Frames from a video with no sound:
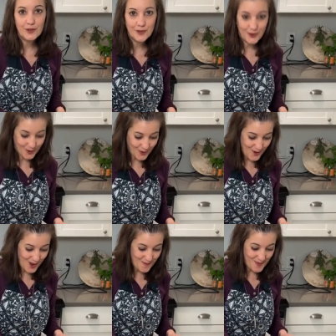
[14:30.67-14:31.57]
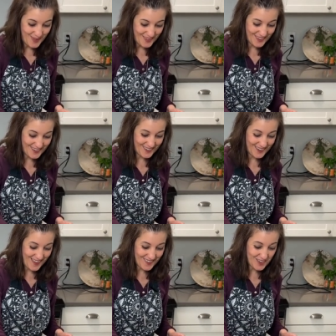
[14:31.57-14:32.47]
those who grew up in an
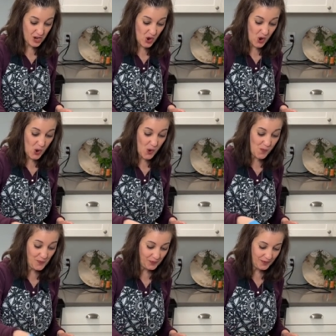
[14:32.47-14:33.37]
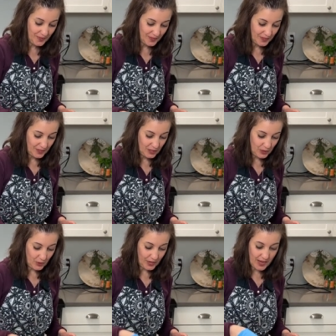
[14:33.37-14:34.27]
Italian home,
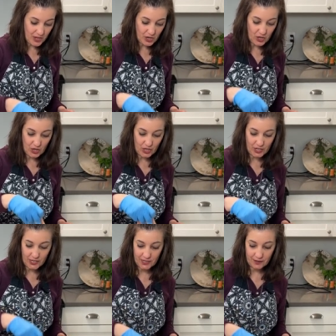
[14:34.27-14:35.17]
learning how to cook,